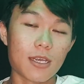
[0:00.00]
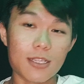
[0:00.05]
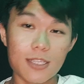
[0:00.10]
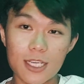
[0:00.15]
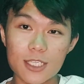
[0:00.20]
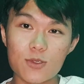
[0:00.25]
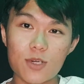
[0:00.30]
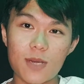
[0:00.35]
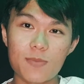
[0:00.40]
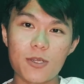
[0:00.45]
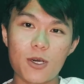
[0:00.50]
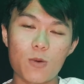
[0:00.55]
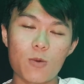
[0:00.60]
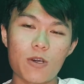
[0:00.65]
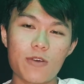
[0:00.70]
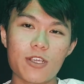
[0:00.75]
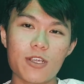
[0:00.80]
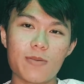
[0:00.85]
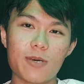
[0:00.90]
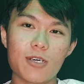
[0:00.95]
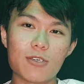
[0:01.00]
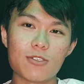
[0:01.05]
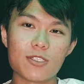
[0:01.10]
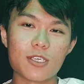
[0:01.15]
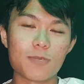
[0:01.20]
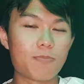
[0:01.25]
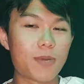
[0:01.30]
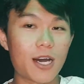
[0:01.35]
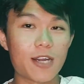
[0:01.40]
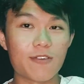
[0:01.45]
That's why I'm not worried about
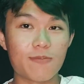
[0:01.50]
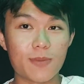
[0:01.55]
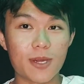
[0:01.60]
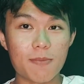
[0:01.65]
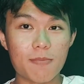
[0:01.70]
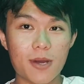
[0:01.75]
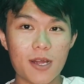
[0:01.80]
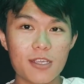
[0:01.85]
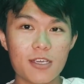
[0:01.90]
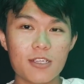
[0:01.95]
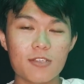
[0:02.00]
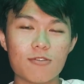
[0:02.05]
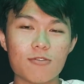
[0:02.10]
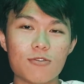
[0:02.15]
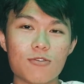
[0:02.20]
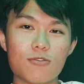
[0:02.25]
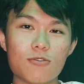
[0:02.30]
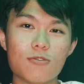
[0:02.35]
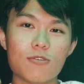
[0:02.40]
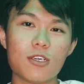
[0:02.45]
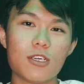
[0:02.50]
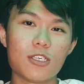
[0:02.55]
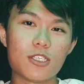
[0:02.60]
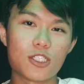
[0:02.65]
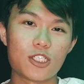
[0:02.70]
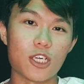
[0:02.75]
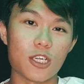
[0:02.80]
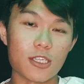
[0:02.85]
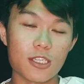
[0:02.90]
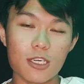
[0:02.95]
using part of my money to do
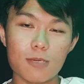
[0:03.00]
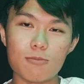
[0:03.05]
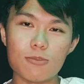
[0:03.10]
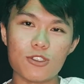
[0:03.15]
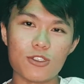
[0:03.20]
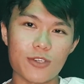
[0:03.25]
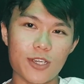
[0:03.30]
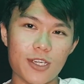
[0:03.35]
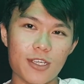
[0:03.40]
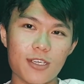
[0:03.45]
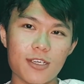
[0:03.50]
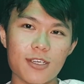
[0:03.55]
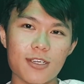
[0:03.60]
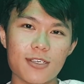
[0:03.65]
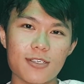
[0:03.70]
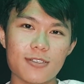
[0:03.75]
short-term trading.